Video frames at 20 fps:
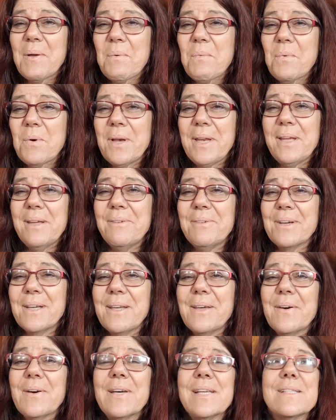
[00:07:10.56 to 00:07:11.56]
whatever
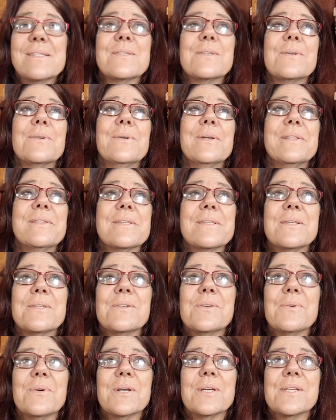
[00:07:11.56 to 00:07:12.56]
guys do in
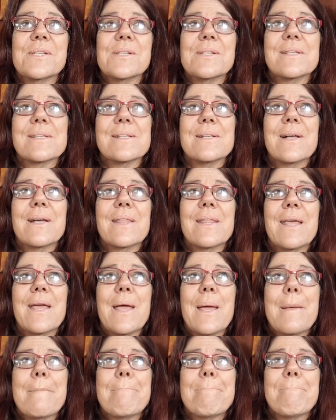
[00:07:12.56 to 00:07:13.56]
situations like
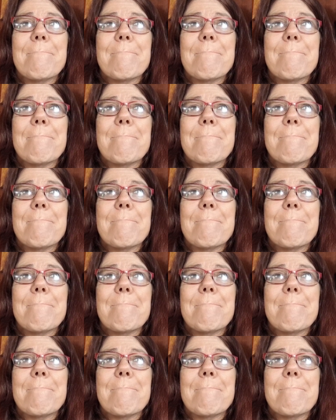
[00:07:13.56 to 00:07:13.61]
that.